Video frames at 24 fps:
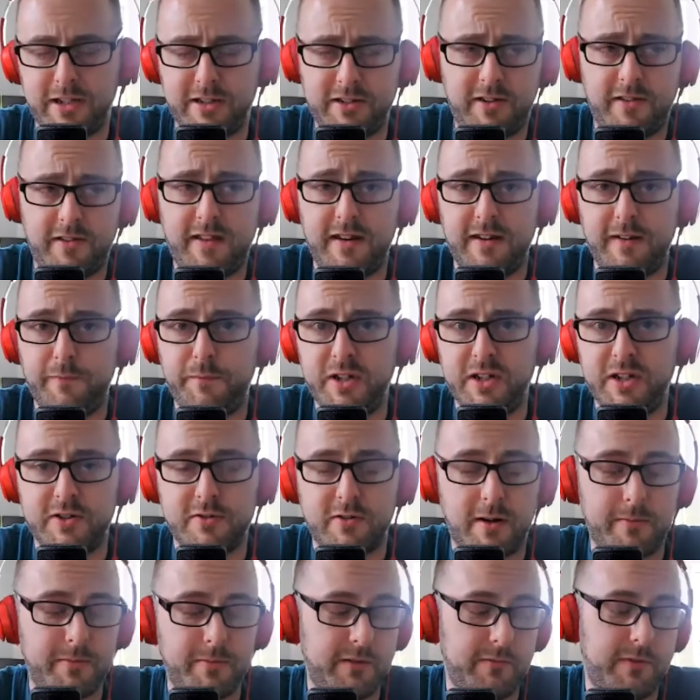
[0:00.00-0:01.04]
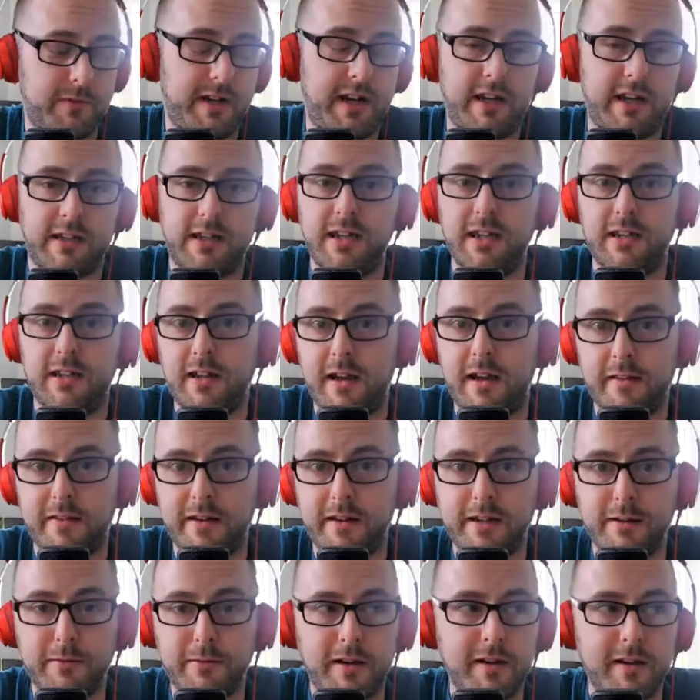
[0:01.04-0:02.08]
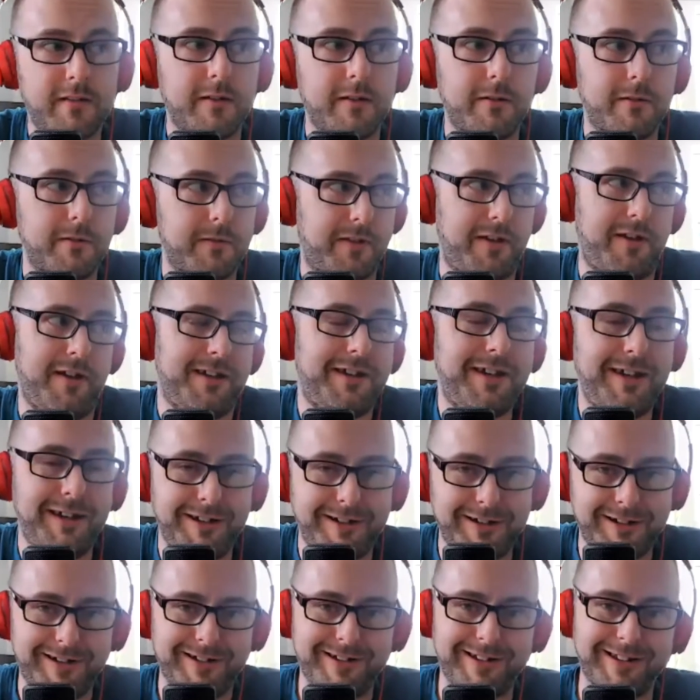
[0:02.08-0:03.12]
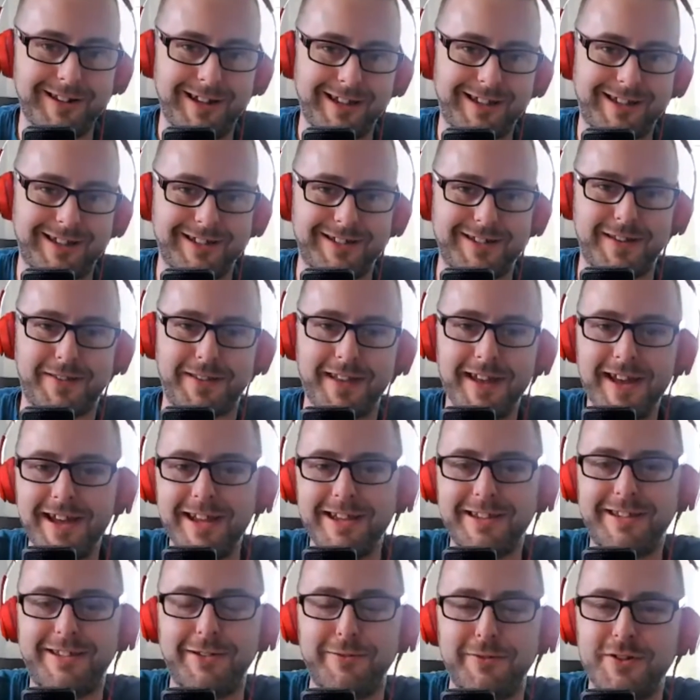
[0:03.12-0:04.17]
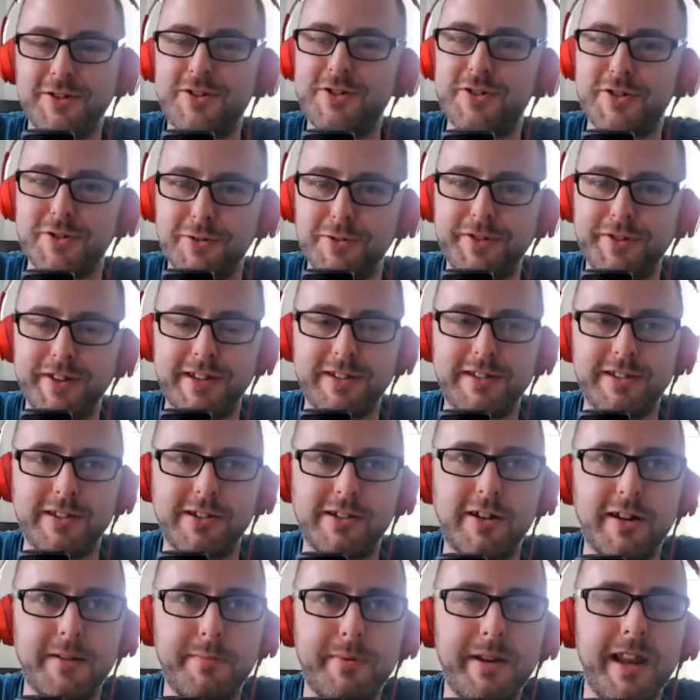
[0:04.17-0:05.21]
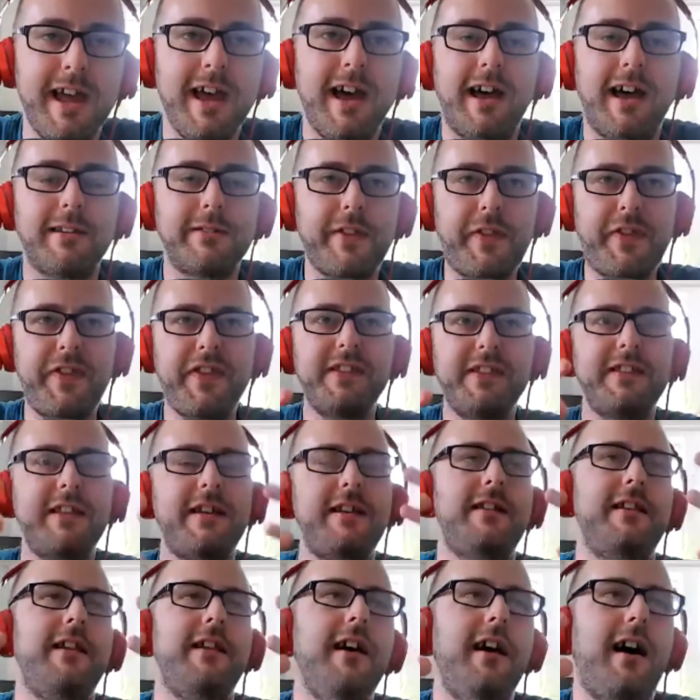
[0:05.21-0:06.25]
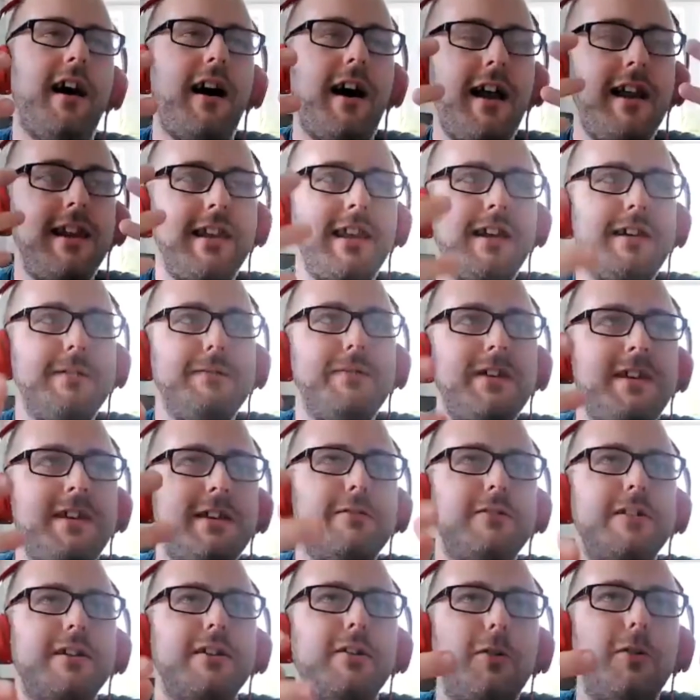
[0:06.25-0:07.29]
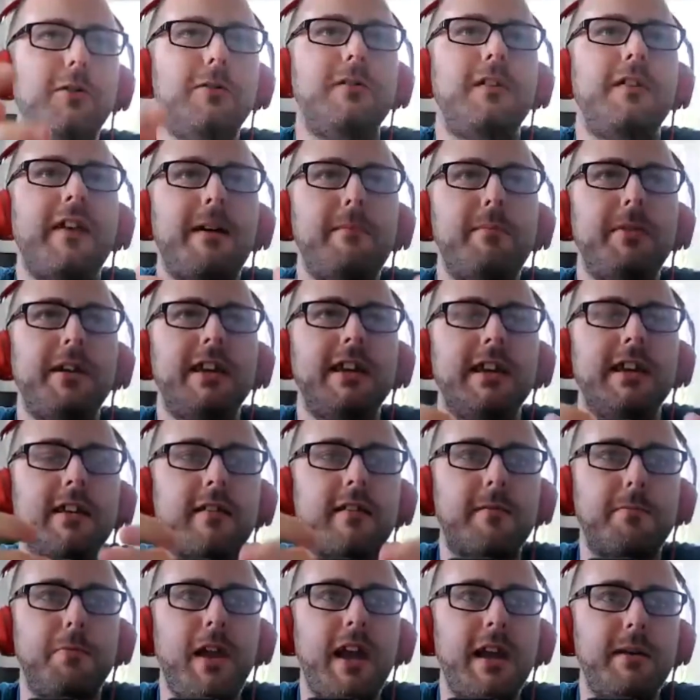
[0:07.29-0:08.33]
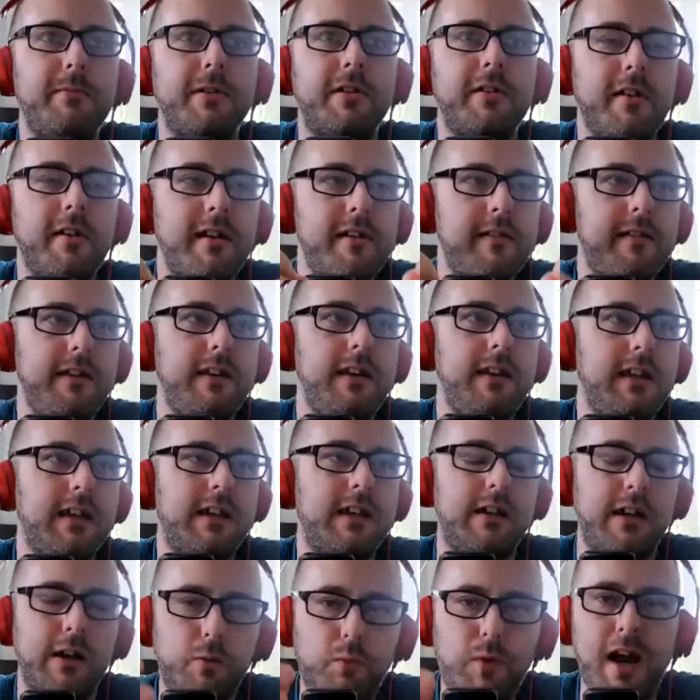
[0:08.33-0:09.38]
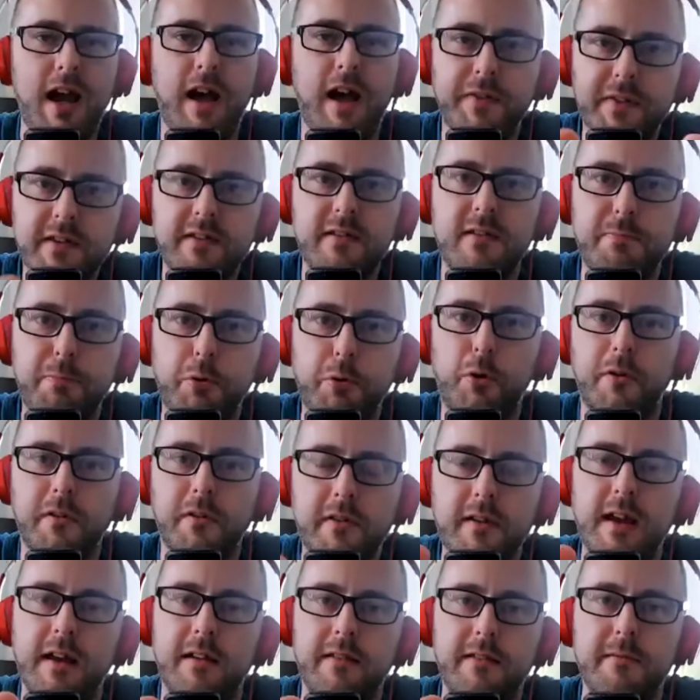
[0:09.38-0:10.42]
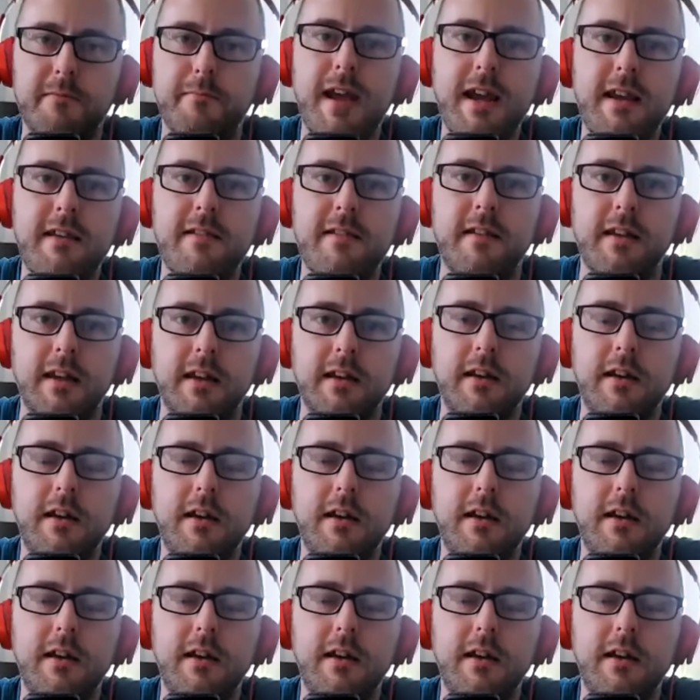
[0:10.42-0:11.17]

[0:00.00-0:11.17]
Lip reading: You just had to finish right, but you went out and kicked ass anyway. So it was like, you ensured that you got it. But the thing that I love hearing all of that being explained, because I sit here going, wow, this sport sounds amazing.